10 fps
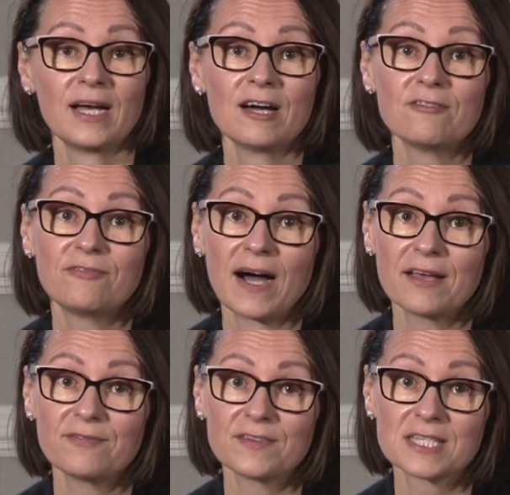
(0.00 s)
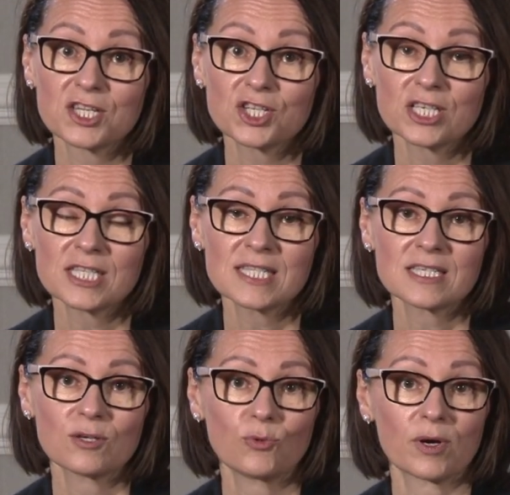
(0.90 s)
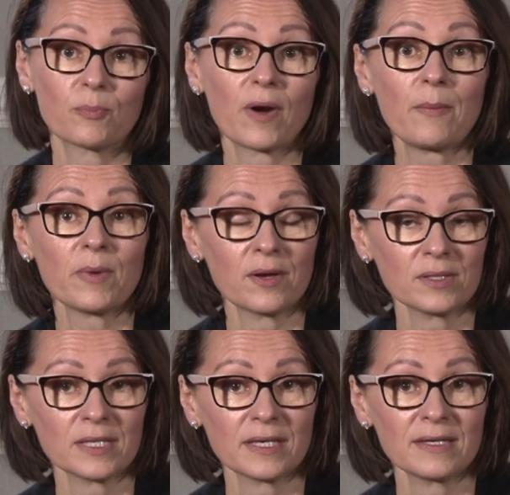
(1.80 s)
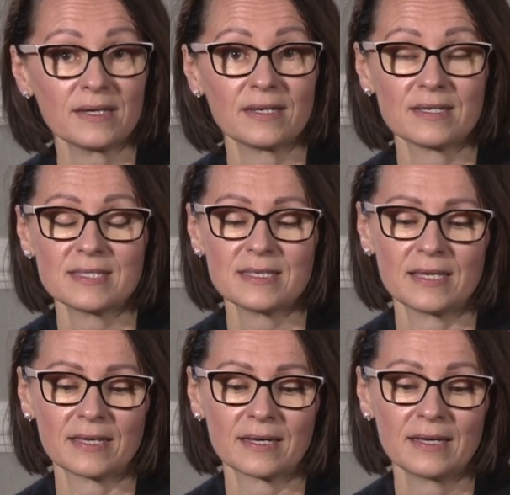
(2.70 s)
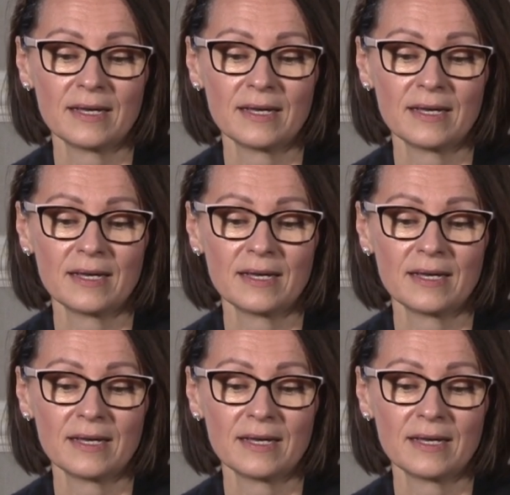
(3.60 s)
five physicians who are primarily seeing